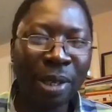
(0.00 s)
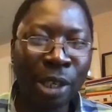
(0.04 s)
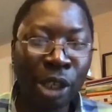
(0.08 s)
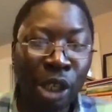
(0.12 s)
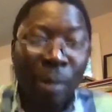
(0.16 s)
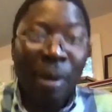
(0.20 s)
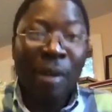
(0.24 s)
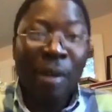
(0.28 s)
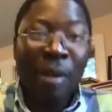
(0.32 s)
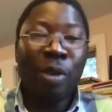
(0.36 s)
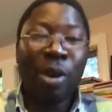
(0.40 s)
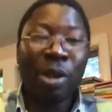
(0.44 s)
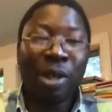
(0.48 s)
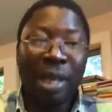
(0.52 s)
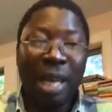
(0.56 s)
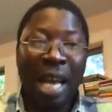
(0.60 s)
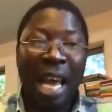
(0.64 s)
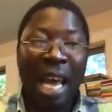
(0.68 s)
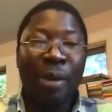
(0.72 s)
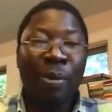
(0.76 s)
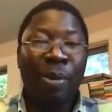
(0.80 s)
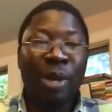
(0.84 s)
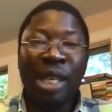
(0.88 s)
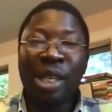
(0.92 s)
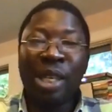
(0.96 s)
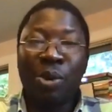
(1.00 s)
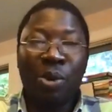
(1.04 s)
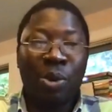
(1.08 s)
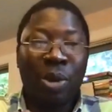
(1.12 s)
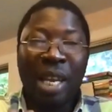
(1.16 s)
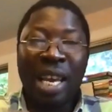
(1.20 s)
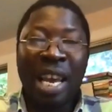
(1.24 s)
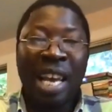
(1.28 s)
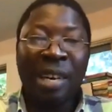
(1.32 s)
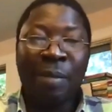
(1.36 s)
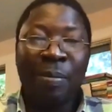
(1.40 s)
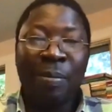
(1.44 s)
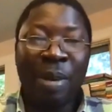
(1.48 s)
Some of those languages
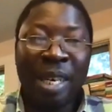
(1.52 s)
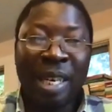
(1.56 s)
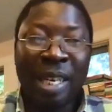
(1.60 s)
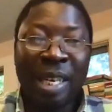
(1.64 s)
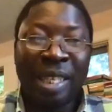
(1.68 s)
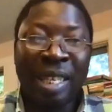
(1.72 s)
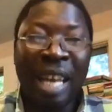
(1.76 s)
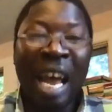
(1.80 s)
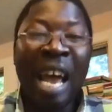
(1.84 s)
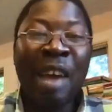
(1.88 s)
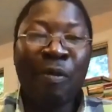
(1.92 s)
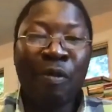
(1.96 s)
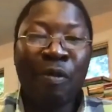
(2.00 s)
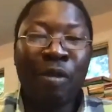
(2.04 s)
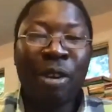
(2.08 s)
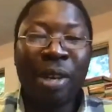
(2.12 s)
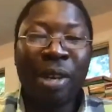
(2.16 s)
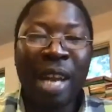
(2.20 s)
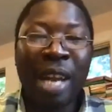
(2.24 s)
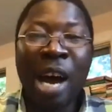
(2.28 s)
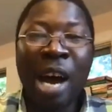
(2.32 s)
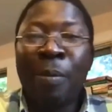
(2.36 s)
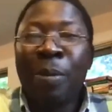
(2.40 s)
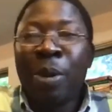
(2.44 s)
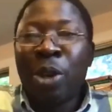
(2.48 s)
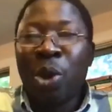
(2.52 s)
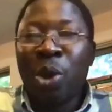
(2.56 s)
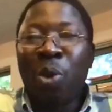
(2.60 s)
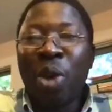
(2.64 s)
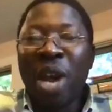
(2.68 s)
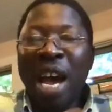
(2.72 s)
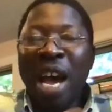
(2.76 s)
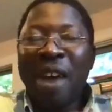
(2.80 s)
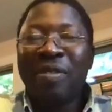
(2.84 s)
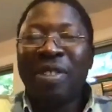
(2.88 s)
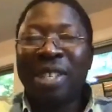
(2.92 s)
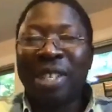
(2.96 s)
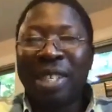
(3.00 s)
can't be deciphered now because we
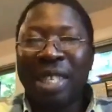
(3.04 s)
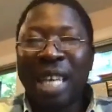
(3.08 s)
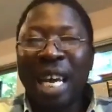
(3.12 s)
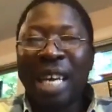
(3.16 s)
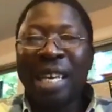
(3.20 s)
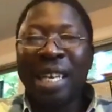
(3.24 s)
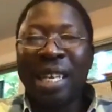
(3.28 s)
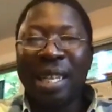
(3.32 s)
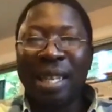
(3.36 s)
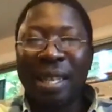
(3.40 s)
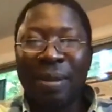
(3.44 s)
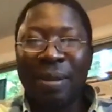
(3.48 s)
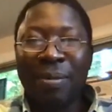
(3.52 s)
haven't studied